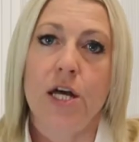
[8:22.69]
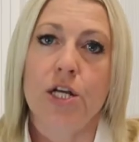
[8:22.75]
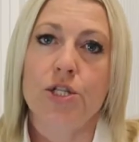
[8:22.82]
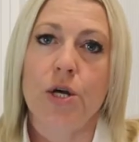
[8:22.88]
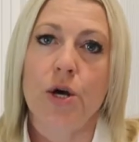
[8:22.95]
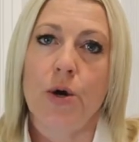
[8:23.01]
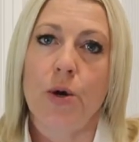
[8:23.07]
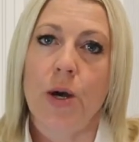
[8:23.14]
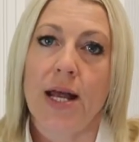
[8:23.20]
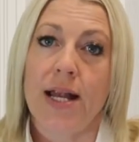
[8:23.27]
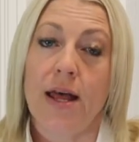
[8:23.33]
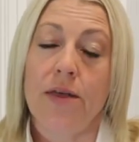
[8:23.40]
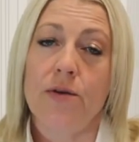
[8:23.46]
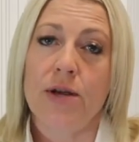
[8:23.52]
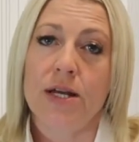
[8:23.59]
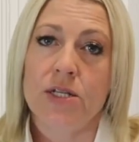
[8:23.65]
So
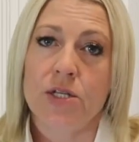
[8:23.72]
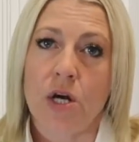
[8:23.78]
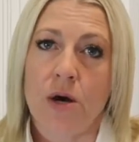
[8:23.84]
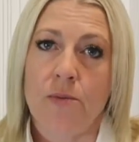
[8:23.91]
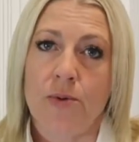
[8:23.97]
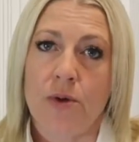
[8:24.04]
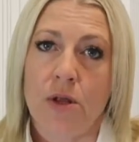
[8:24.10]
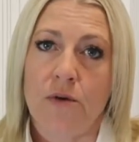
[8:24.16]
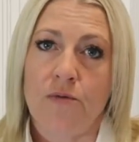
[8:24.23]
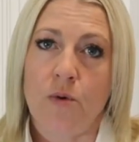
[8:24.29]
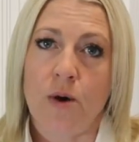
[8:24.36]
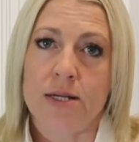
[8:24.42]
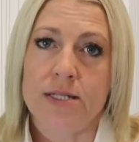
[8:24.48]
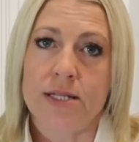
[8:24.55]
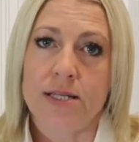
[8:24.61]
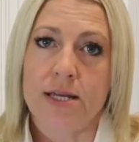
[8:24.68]
another example of
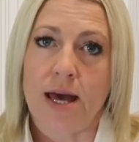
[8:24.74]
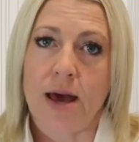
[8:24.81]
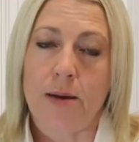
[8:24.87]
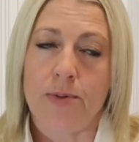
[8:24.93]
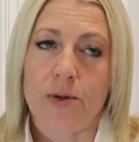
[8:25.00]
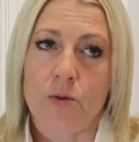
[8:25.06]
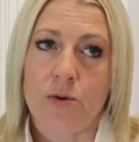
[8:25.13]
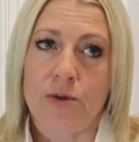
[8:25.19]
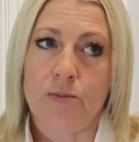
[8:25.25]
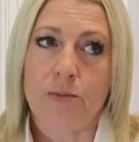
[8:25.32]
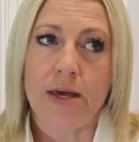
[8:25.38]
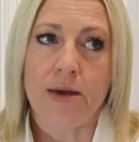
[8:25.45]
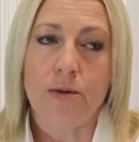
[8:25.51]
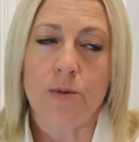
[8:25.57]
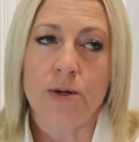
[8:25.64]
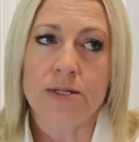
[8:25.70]
what happened with
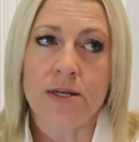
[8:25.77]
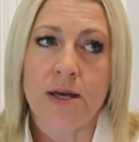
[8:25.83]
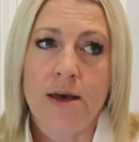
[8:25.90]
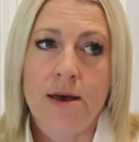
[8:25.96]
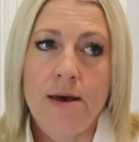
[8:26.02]
me was